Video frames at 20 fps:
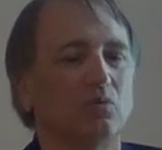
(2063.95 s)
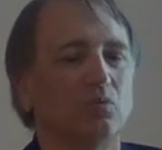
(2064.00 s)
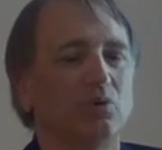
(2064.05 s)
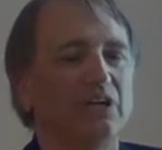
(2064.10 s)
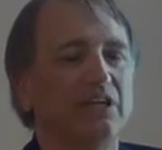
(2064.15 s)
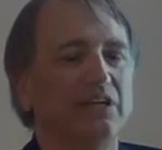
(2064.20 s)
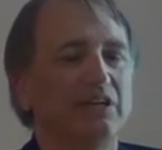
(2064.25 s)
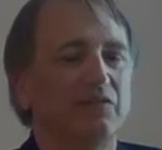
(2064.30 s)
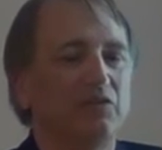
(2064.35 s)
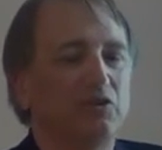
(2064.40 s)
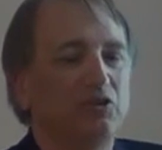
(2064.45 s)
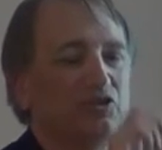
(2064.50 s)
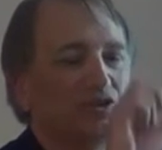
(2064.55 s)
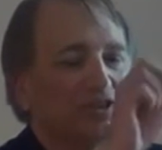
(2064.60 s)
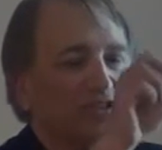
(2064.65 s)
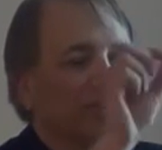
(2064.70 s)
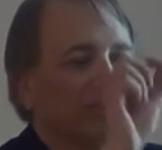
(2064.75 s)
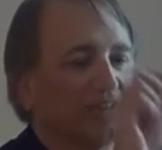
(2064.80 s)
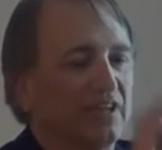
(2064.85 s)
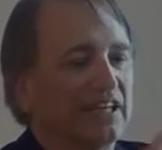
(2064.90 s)
we if you
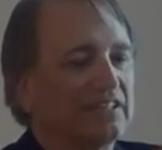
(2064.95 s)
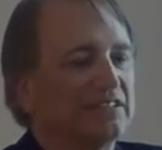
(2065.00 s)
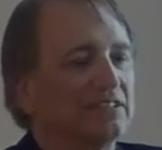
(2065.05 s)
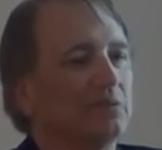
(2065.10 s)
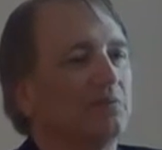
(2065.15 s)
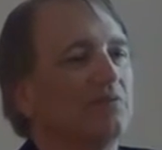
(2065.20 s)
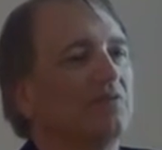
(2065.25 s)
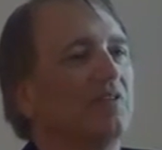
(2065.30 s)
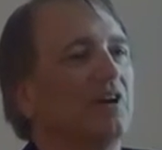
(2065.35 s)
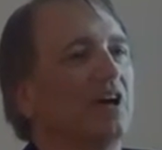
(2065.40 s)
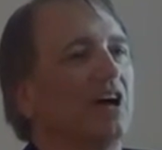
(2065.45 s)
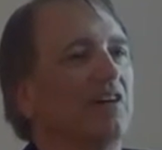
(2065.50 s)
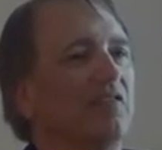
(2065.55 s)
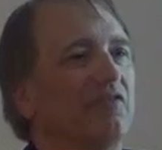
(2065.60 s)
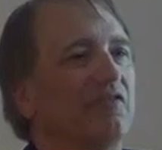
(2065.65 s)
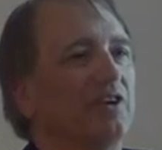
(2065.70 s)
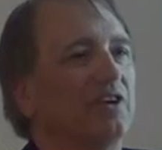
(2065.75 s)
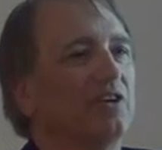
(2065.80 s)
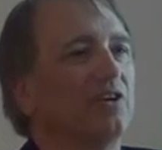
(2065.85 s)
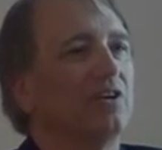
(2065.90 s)
just collect some uh,
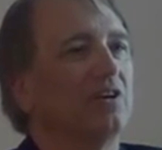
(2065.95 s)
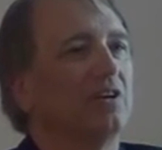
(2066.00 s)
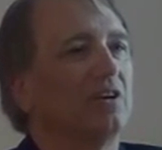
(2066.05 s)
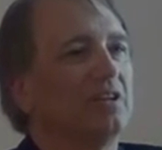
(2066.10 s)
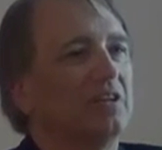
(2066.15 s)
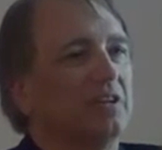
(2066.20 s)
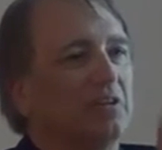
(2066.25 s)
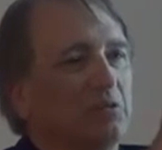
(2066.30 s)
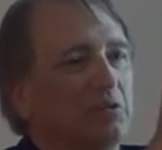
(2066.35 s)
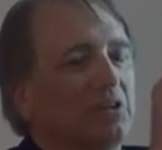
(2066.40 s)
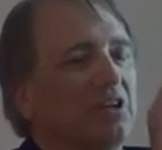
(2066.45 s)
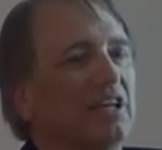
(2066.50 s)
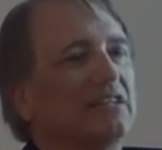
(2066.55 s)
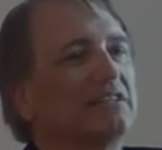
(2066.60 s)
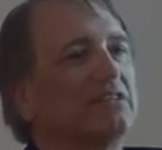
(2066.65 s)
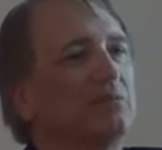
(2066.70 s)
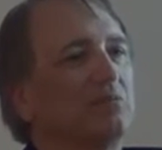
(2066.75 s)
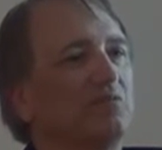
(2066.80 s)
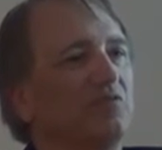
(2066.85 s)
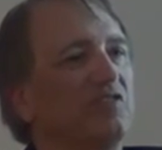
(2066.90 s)
figure, you
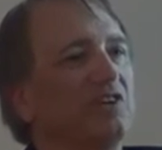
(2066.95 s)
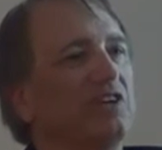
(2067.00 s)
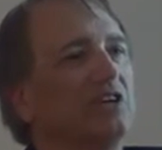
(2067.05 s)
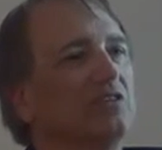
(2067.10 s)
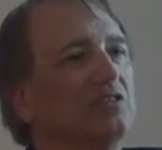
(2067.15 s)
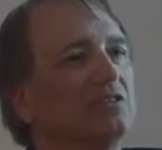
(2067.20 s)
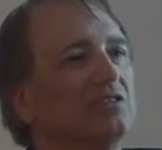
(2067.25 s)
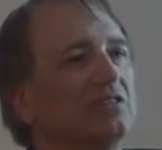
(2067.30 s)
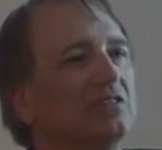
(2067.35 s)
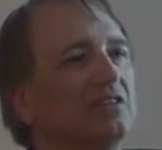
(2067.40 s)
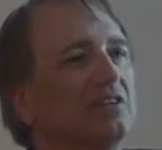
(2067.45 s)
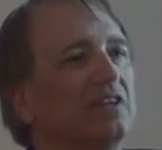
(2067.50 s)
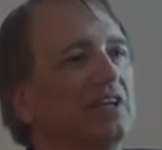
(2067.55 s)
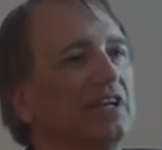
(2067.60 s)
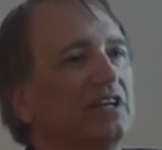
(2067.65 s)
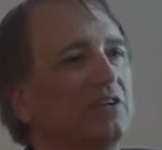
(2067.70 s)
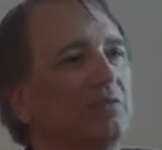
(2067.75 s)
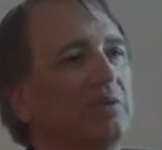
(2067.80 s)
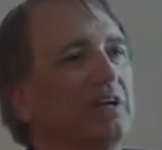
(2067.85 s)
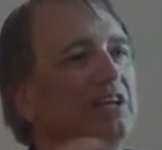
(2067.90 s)
collect some fields,
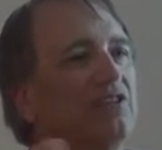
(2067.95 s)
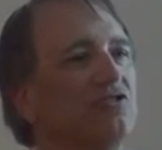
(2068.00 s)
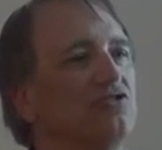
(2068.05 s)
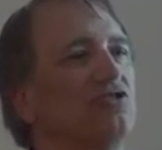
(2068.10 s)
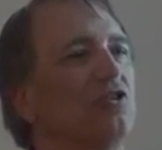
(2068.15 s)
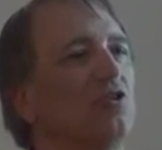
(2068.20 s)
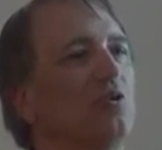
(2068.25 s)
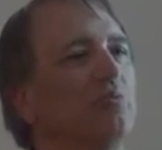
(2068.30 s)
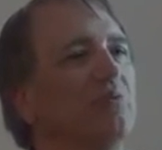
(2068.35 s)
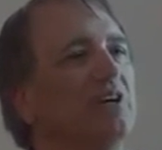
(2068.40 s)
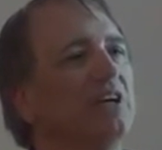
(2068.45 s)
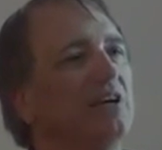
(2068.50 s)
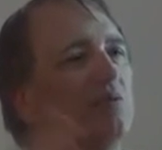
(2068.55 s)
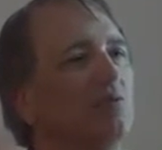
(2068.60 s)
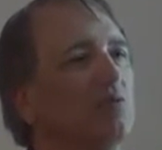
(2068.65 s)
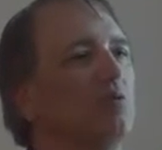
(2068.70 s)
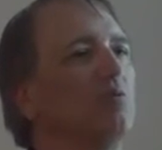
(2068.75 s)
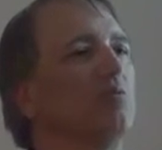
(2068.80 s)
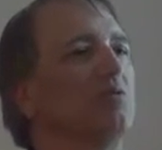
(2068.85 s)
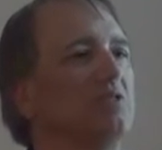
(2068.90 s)
and you hit Show Me,
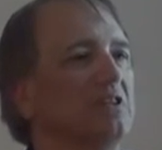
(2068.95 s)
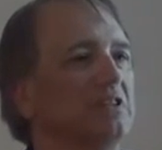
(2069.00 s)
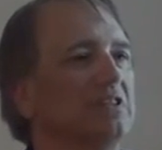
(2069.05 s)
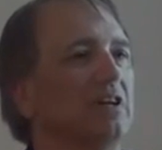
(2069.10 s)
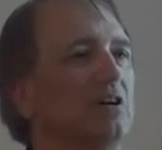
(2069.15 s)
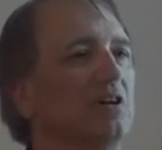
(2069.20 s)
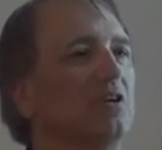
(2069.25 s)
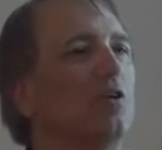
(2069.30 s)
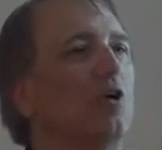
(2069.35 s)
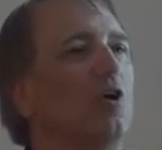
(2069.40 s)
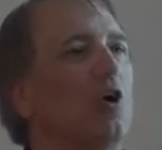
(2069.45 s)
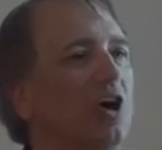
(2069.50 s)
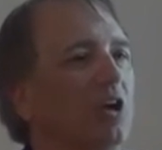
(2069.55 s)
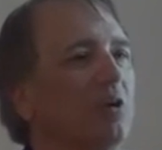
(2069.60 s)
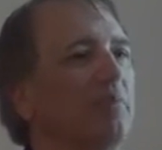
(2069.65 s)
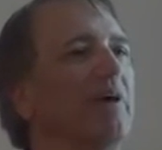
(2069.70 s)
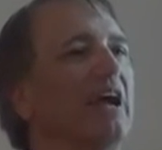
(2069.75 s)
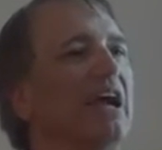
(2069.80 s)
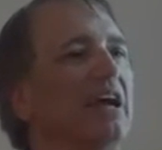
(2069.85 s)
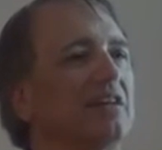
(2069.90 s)
it will it'll
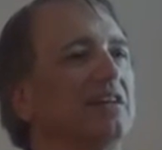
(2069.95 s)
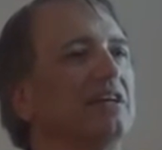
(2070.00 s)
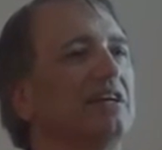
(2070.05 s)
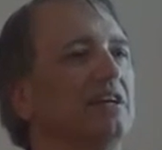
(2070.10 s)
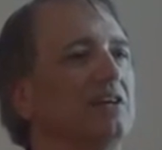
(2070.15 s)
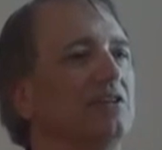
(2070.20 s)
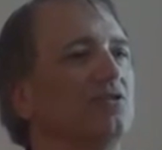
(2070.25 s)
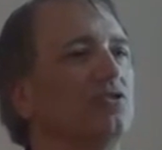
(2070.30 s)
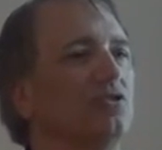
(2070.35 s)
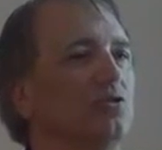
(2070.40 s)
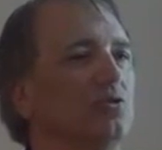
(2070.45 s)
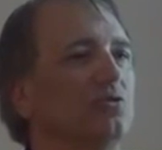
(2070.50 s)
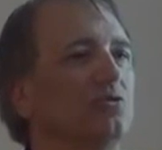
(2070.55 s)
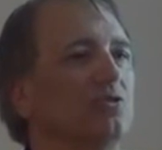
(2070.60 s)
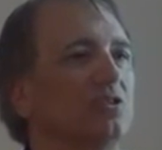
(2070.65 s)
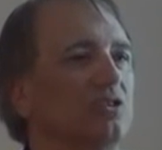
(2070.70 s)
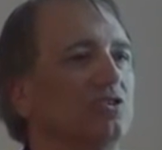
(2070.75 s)
automatically choose